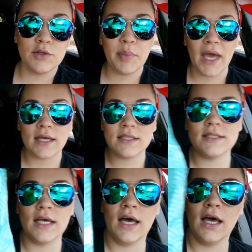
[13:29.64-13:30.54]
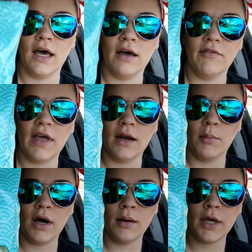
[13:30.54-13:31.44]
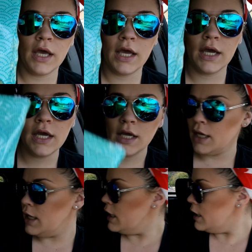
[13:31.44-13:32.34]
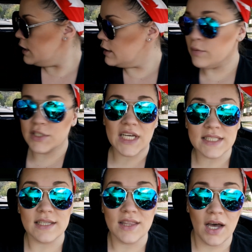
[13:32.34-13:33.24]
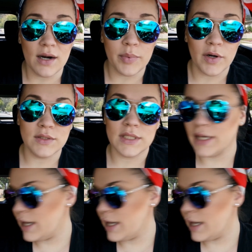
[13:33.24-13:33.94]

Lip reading: 2 packs of edamame, which has a lot of protein,